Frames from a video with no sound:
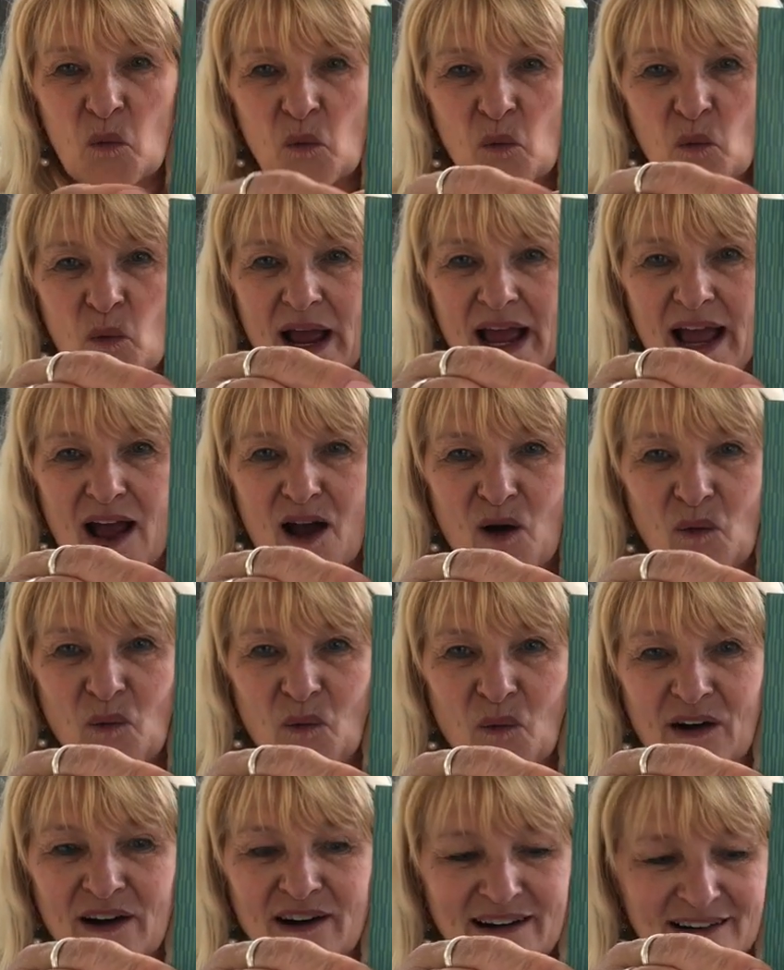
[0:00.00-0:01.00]
Wow.
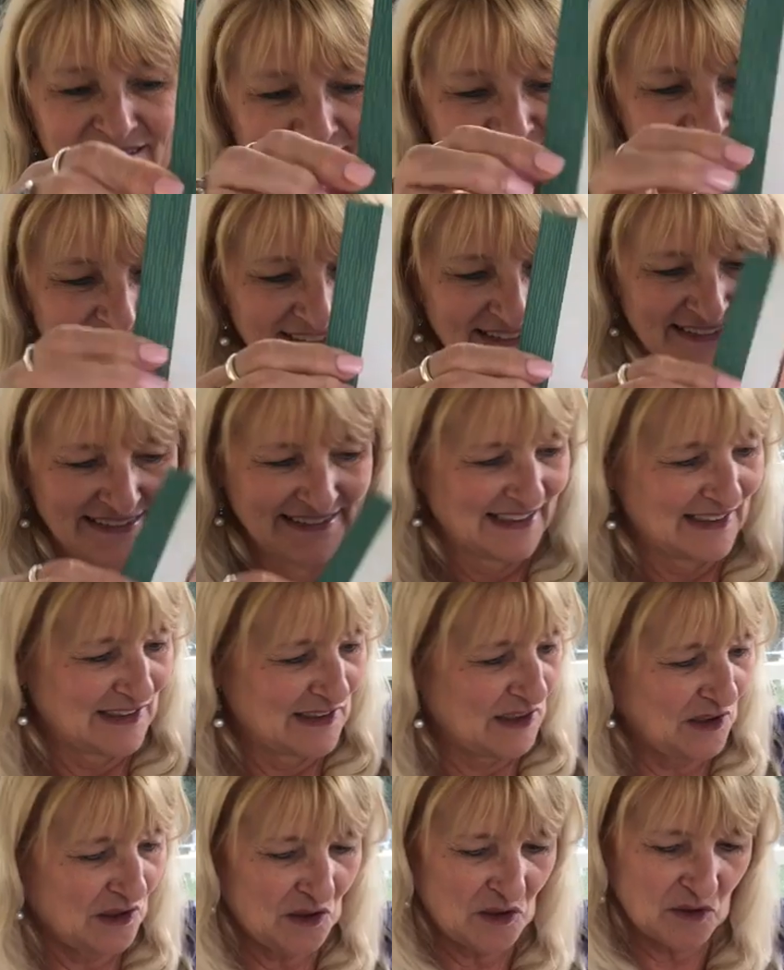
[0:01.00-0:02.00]

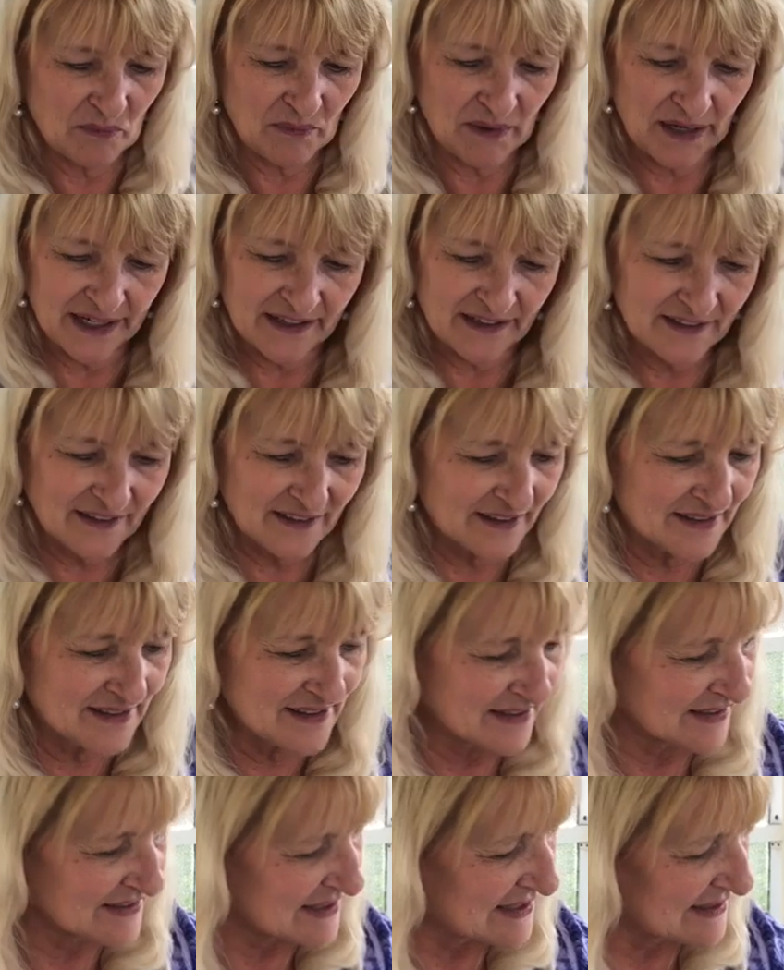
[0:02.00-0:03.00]
Oh my
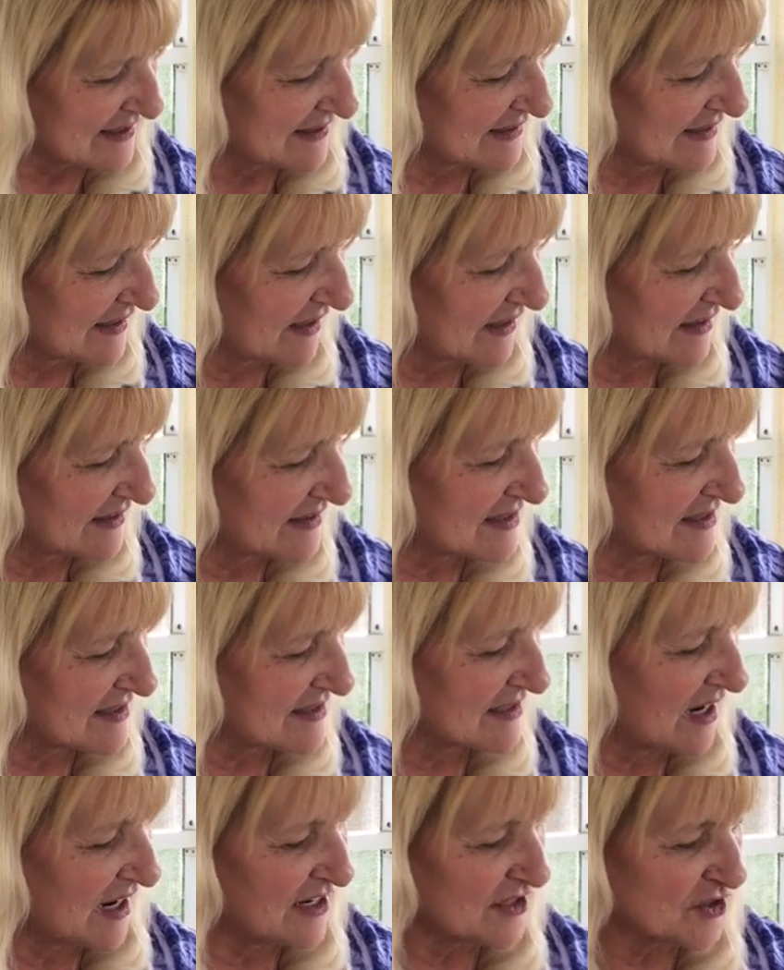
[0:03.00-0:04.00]
goodness
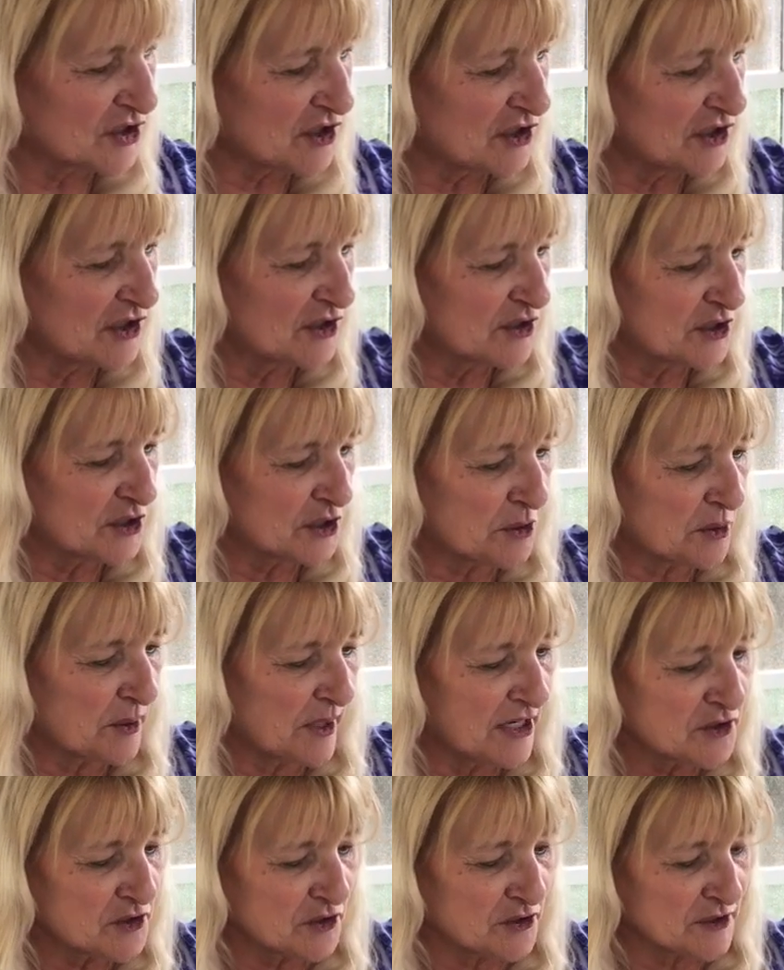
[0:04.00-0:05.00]
such
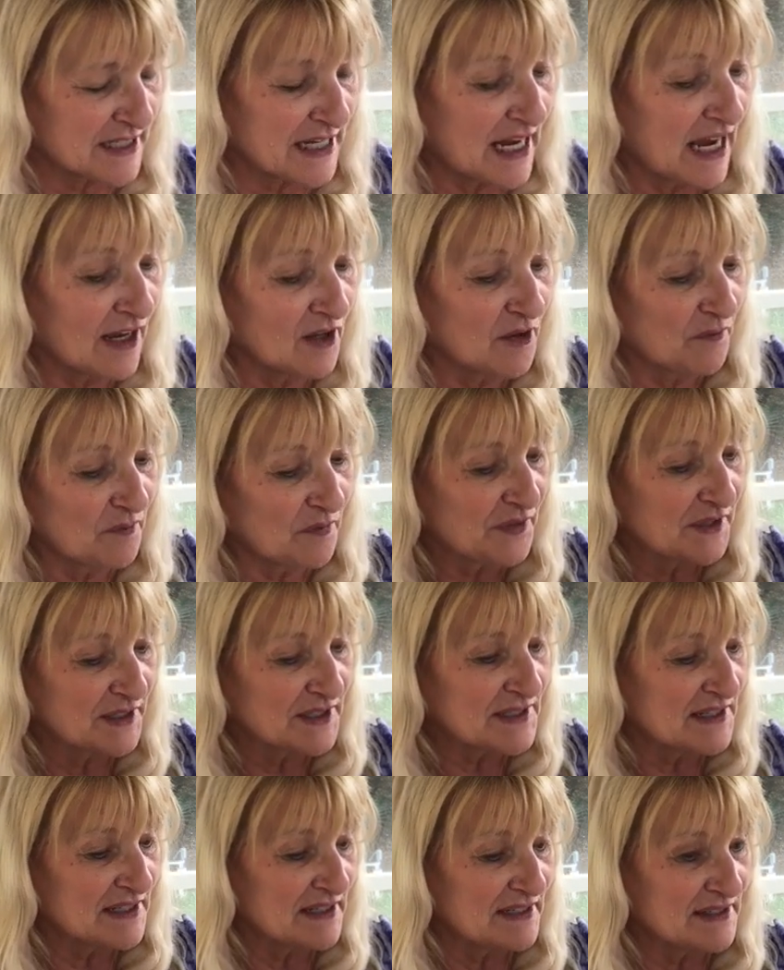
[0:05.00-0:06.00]
treasures. Oh,
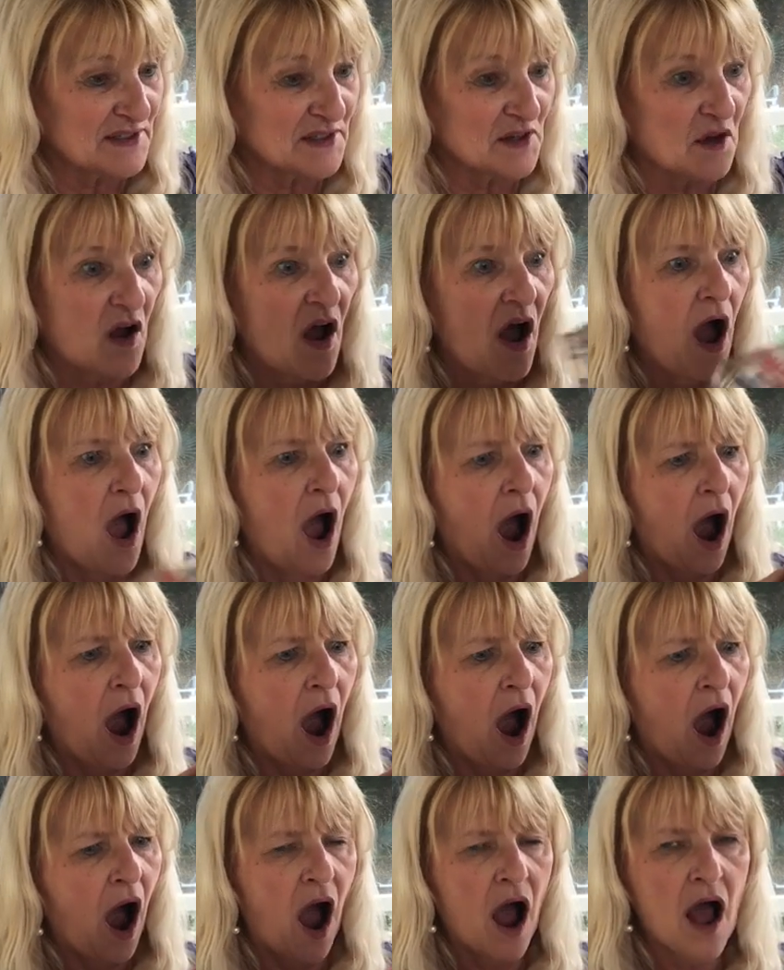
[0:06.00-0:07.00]
this is,
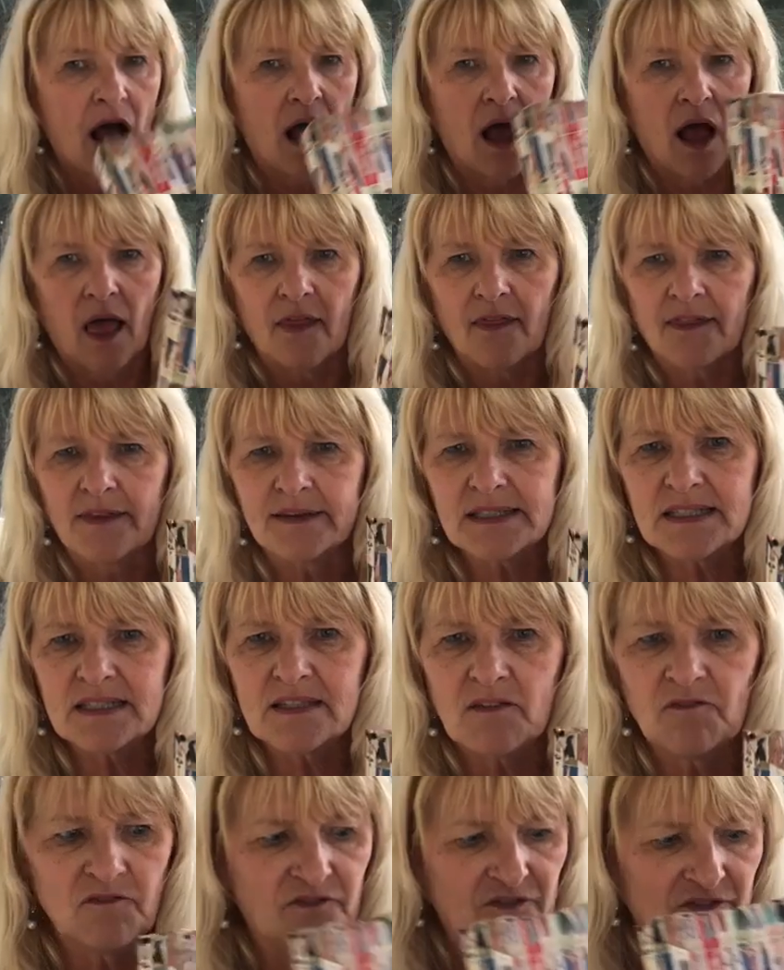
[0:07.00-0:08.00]

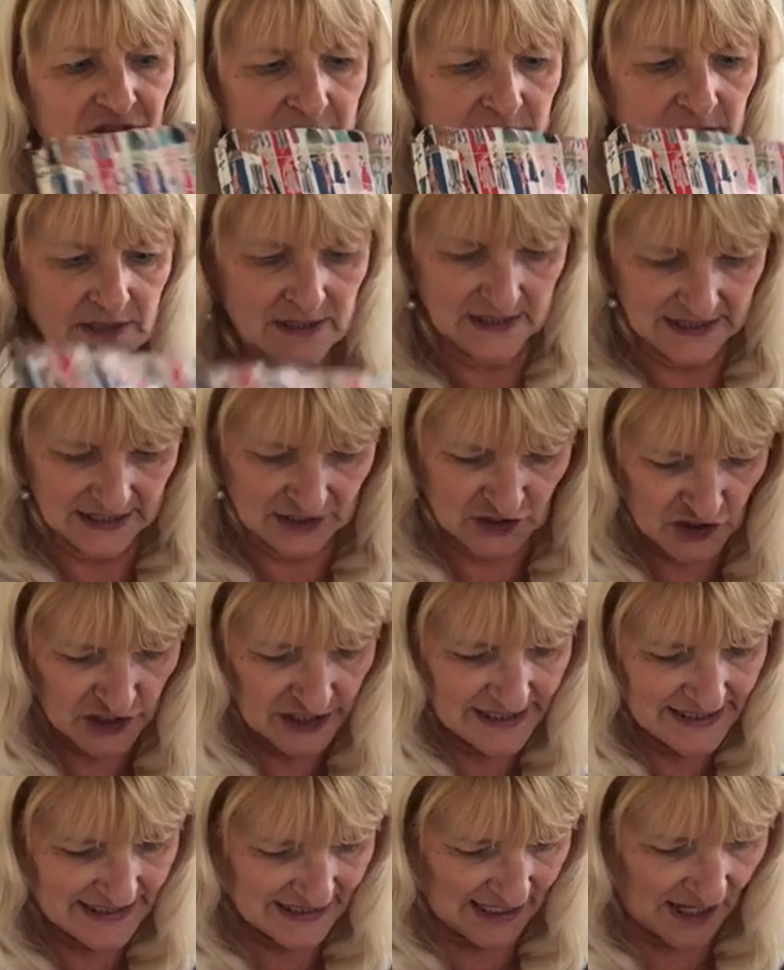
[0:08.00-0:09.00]
this, did she
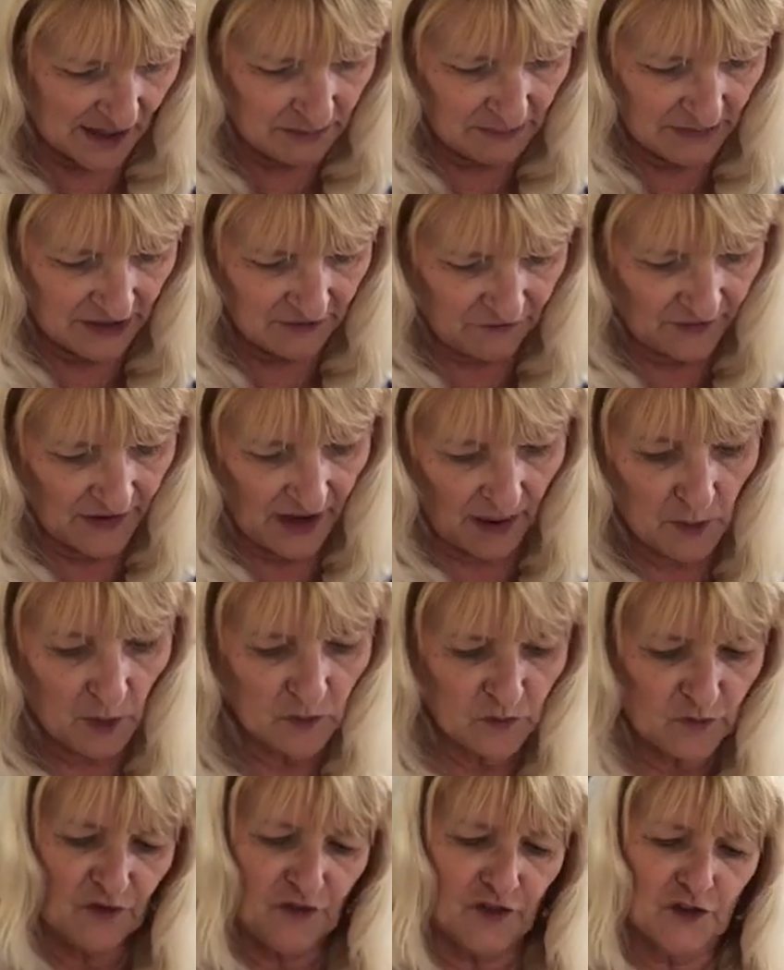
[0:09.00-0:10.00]
send me fabric?
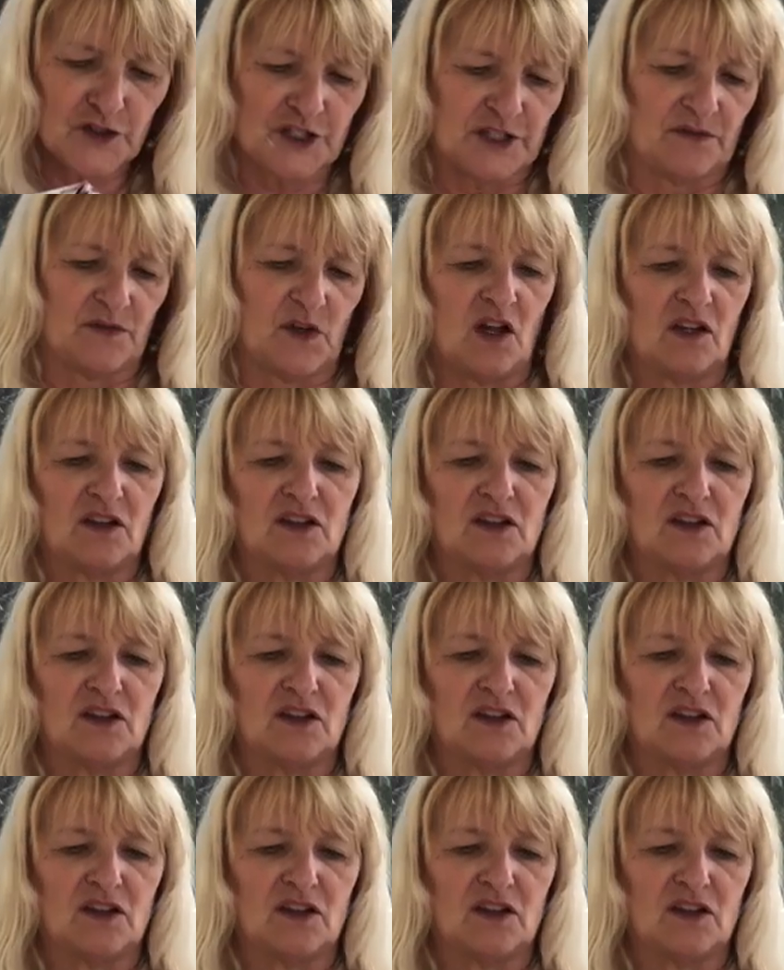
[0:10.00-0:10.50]
Oh, first of all,